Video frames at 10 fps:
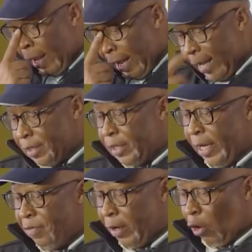and
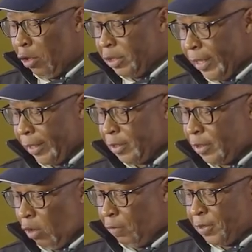in the
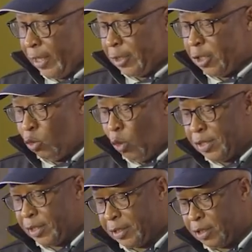context of section
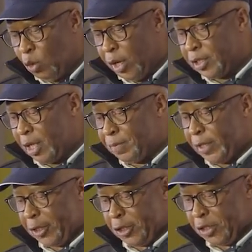161,
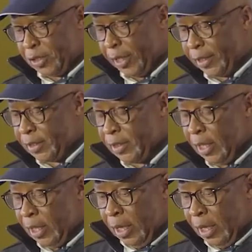subsection 6,